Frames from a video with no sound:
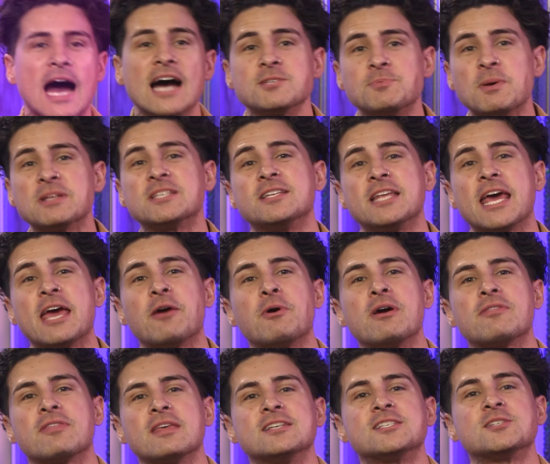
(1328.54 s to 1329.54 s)
I Spent a Day
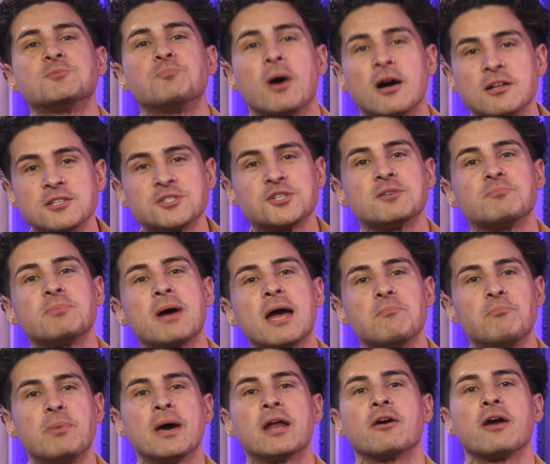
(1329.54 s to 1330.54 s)
With is sponsored by
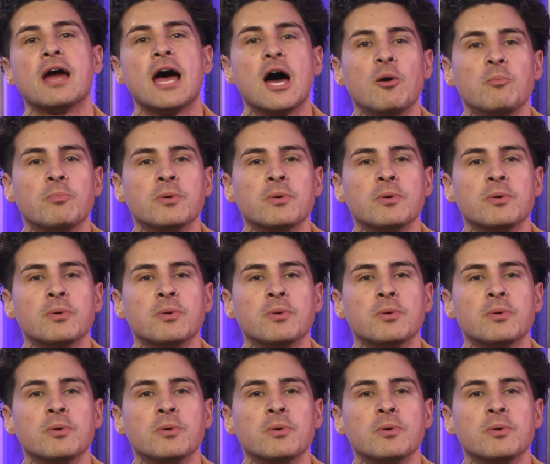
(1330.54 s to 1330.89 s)
BetterHelp.